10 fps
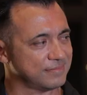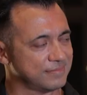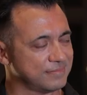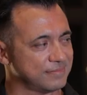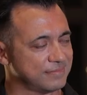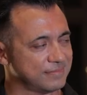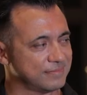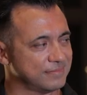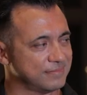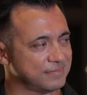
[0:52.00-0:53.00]

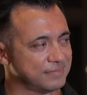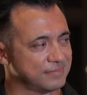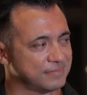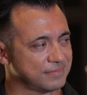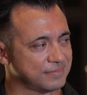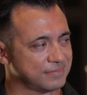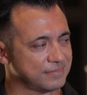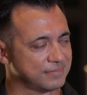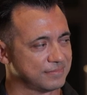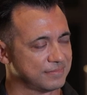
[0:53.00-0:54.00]

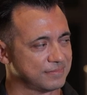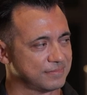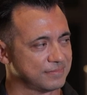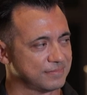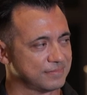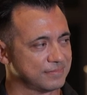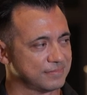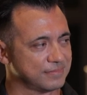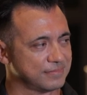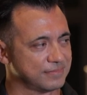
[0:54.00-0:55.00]

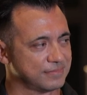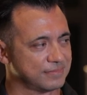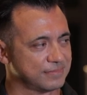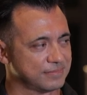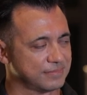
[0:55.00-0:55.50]
The person shown says nothing.